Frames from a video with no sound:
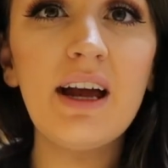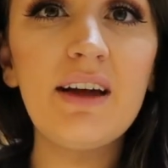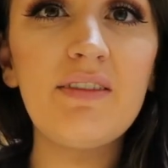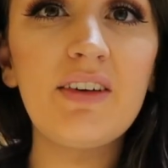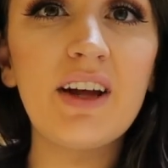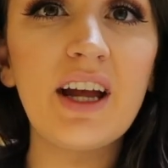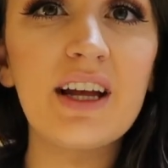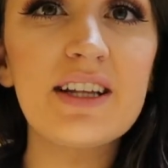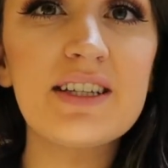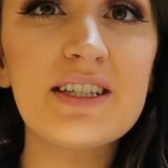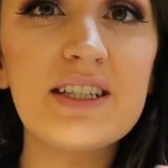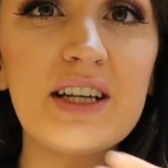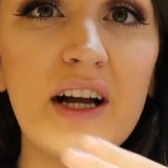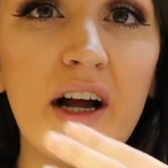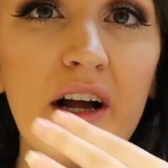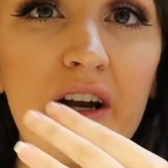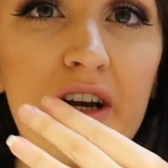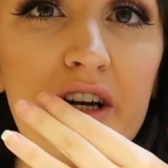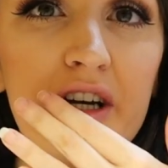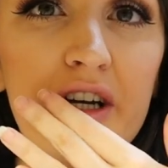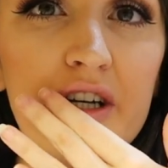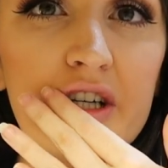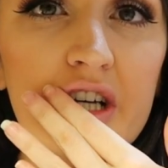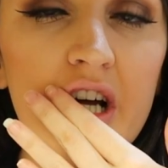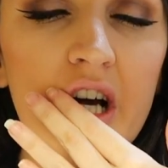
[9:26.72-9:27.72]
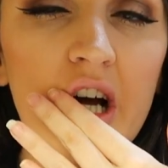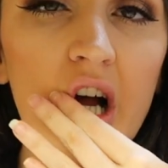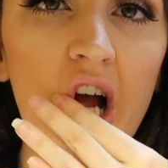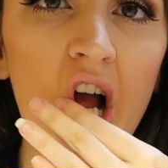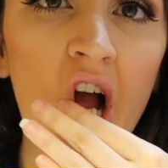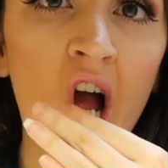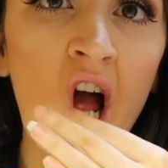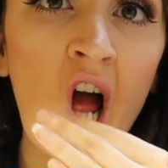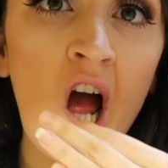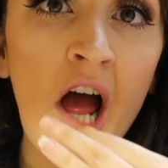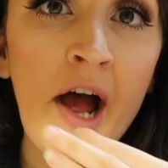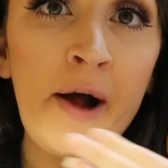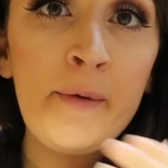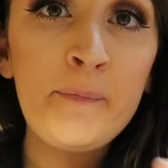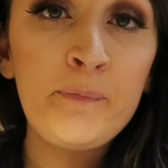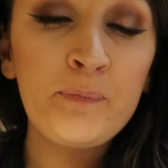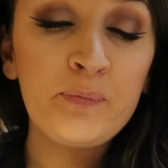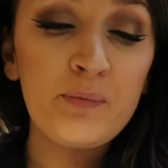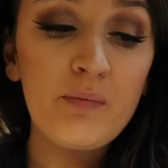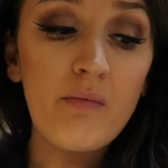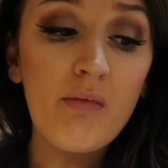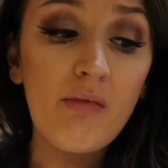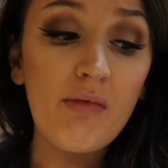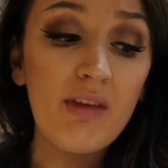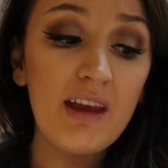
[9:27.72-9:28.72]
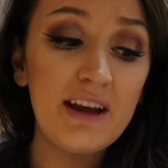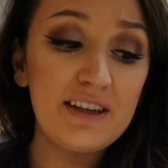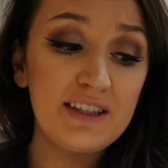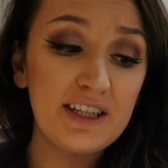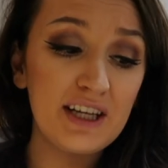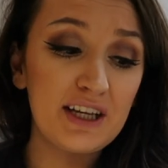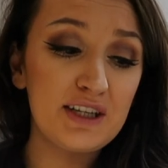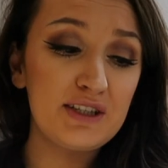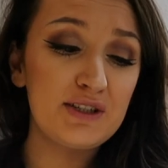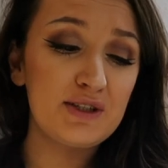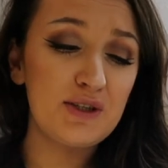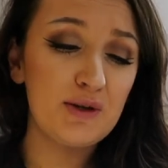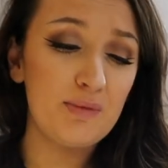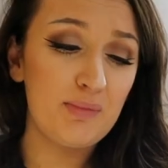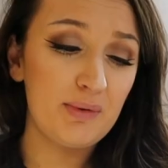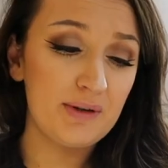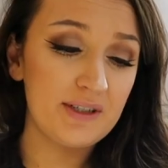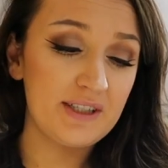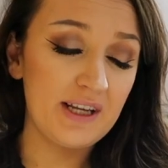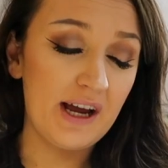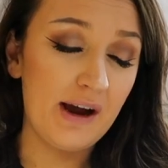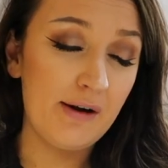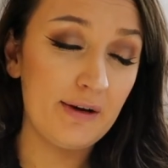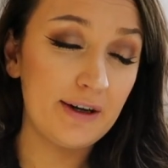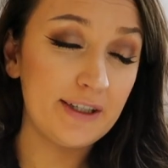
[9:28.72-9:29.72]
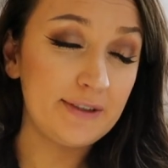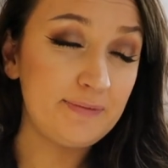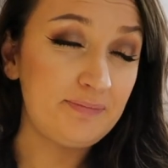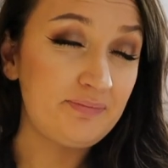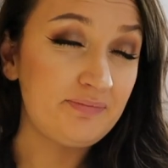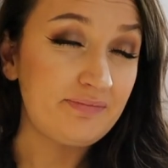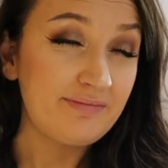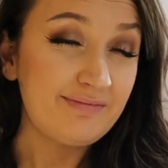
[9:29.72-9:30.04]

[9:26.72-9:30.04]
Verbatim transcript: If it gets stuck under your tongue, it's like super sour.